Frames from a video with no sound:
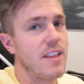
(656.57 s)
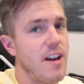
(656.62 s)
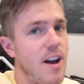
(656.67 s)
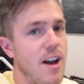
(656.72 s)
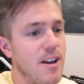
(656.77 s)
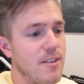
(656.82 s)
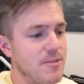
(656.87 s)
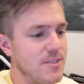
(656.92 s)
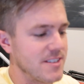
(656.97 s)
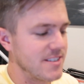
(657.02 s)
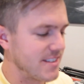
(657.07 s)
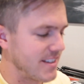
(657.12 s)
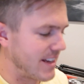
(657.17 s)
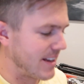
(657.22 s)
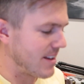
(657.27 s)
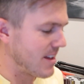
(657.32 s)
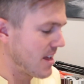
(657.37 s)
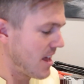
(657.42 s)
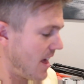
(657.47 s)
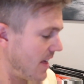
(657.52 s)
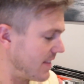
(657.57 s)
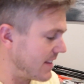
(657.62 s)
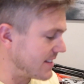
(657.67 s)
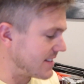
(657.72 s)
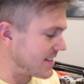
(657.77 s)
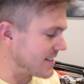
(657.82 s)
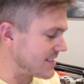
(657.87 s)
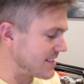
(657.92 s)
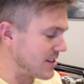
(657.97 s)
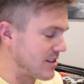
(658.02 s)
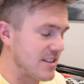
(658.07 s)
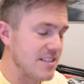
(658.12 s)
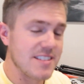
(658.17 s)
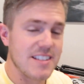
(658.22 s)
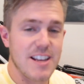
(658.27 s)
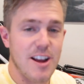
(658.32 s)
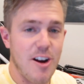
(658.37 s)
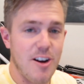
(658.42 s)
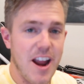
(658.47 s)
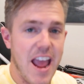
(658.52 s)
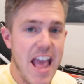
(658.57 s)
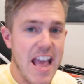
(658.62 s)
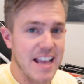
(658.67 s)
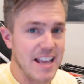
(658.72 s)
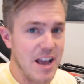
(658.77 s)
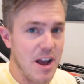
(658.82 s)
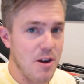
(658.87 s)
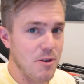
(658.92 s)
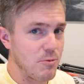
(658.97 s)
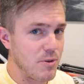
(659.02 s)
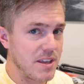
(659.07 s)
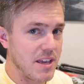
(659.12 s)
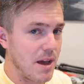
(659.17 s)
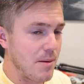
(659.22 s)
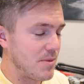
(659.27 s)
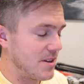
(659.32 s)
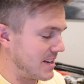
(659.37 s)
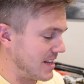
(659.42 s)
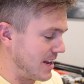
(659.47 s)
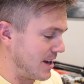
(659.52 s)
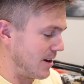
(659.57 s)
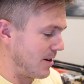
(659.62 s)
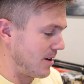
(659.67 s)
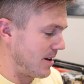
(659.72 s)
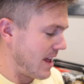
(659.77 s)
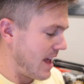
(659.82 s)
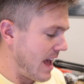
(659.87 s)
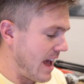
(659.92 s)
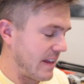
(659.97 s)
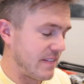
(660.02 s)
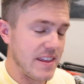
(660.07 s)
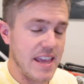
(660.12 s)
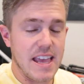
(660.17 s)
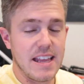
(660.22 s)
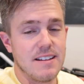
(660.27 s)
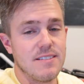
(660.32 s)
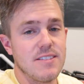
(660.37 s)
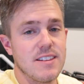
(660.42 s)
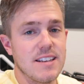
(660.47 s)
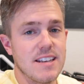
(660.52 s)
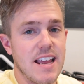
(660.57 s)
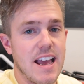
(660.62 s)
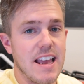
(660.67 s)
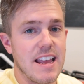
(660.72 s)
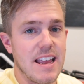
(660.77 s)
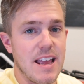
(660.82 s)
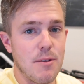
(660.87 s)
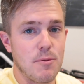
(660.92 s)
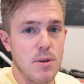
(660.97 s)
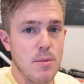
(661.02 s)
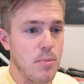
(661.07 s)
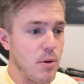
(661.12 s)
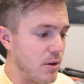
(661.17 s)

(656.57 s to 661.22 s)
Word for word: in the office. Like, this is seriously our hangout. We come in here at the end of the night and we